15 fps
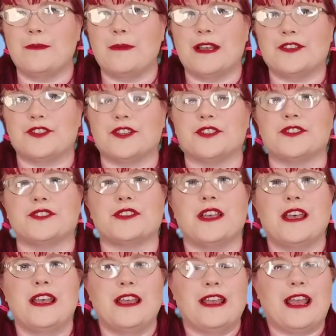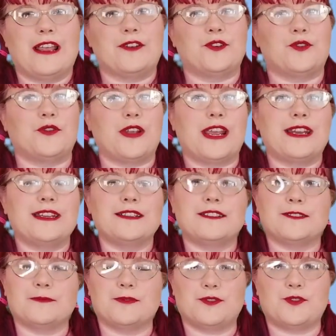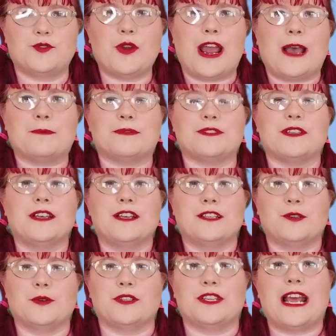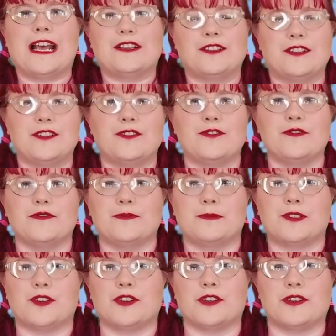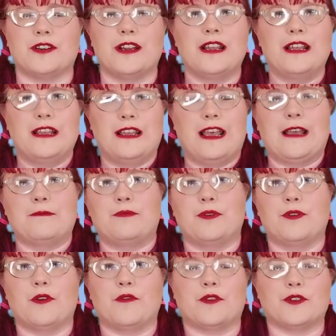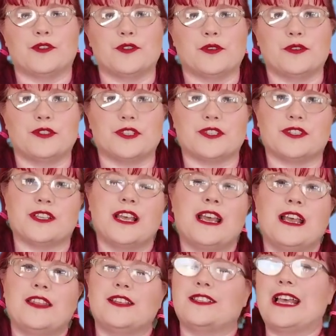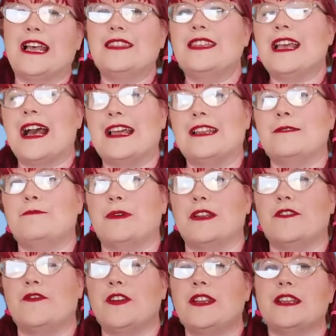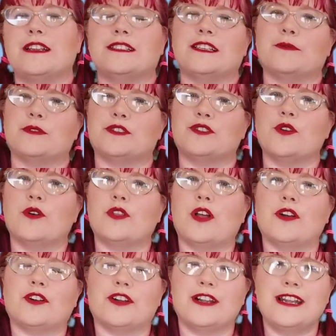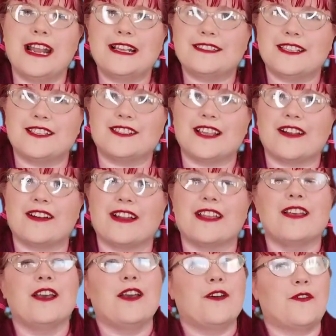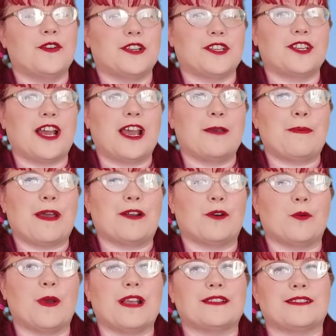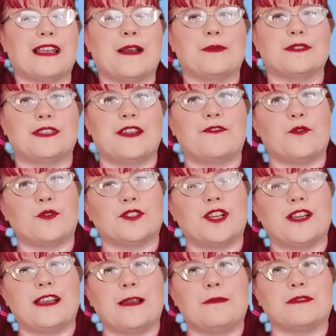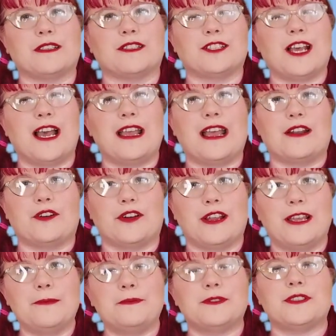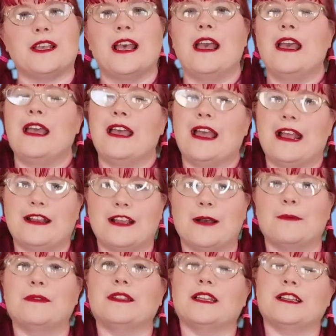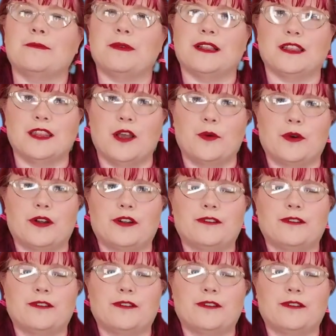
measures and created some straps to attach to the hoop skirt and put over her shoulders. This had the added benefit is it was no longer necessary for it to tie up at her waist, and was therefore able to tie at her hips and come a little bit lower.